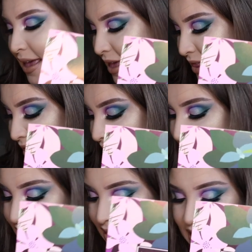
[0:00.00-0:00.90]
And
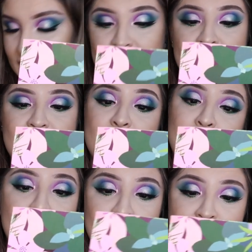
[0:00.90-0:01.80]
then the
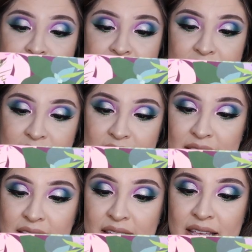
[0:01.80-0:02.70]
peppermint
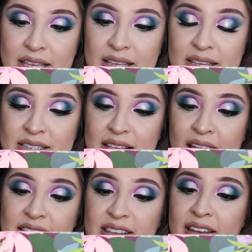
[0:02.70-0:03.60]
is
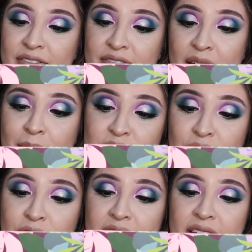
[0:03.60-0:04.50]

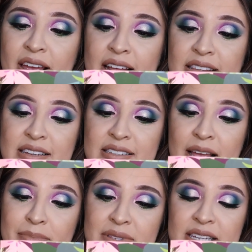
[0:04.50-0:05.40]
anti-inflammatory,
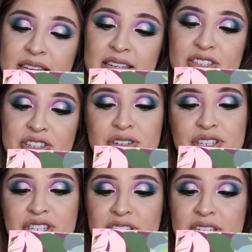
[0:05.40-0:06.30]
antiseptic,
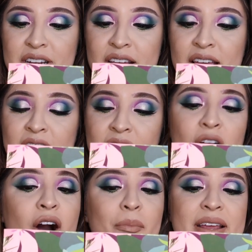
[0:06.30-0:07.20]
astringent,
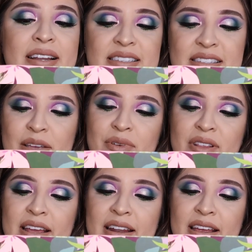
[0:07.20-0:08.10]
calming and
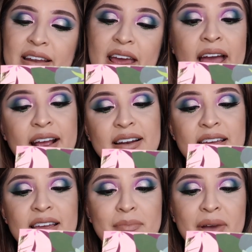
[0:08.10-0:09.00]
stimulating,
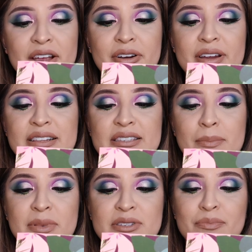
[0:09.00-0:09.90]
acne, migraines,
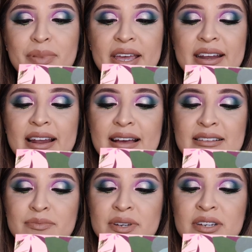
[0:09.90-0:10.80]
muscle pain,
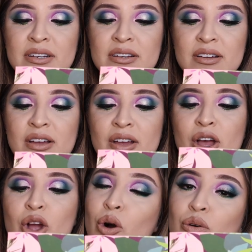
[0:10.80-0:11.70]
asthma,
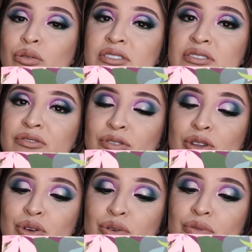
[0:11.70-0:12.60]
colds,
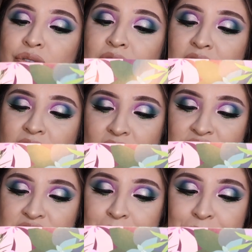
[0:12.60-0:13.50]
flu, and
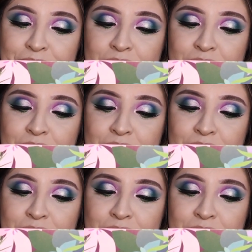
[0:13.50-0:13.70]
nausea.